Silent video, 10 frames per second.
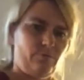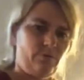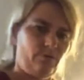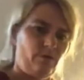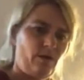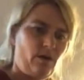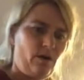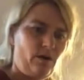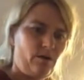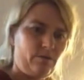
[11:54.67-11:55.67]
put
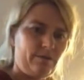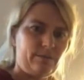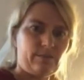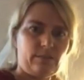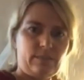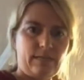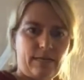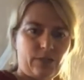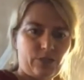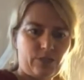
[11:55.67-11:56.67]
all these
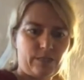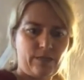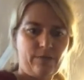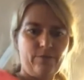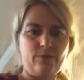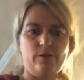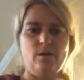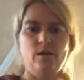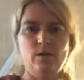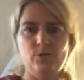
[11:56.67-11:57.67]
containers together.
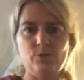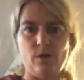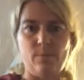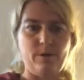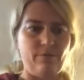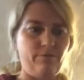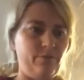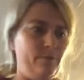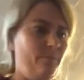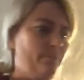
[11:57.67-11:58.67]
So I'm going to
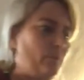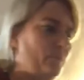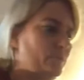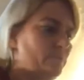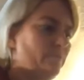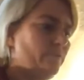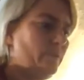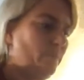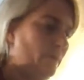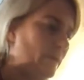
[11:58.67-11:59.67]

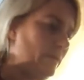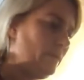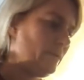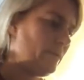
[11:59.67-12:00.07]
flip my